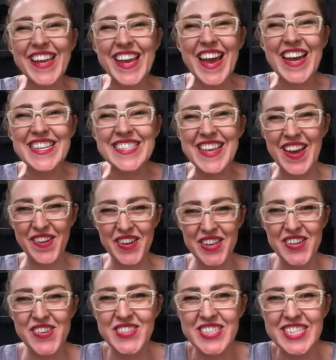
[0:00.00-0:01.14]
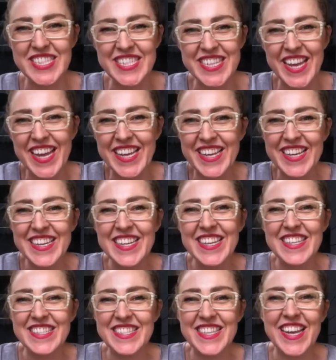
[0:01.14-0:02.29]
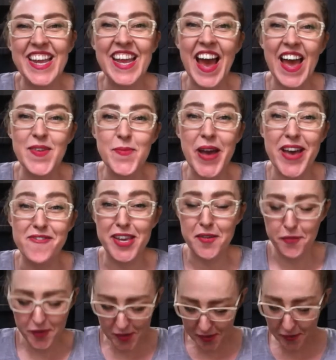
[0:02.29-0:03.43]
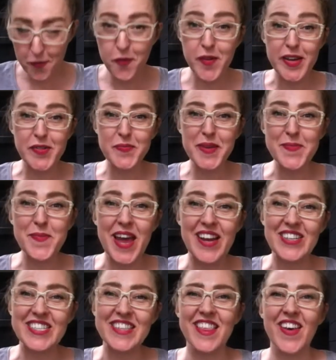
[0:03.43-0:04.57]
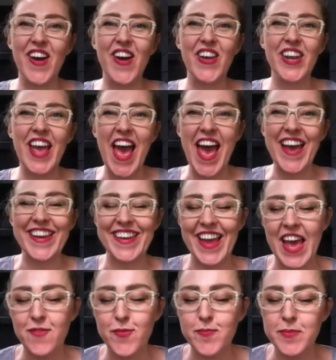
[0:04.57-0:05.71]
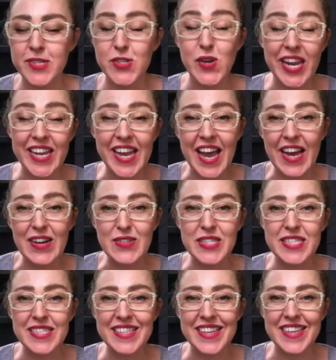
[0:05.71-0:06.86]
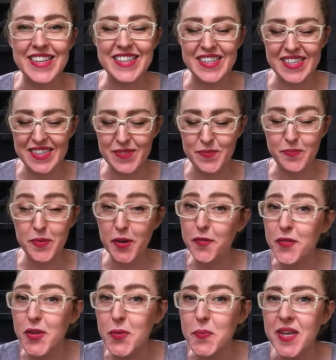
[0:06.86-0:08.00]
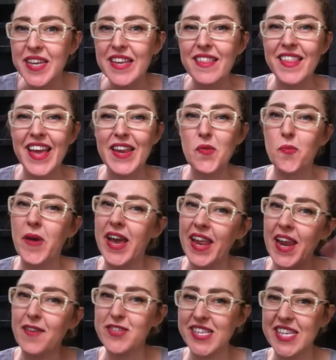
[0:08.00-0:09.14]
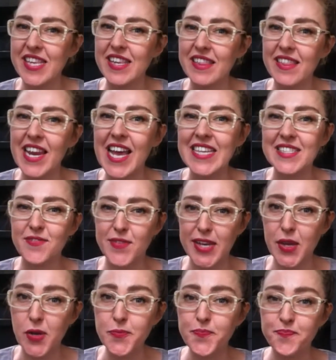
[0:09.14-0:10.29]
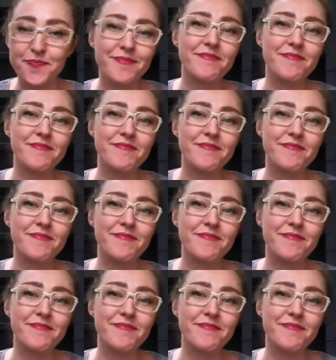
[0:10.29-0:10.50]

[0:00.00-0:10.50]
Hi guys, how are you doing today? Today I'm having a filming marathon and I've been trying out a perfume that you might have seen in the last video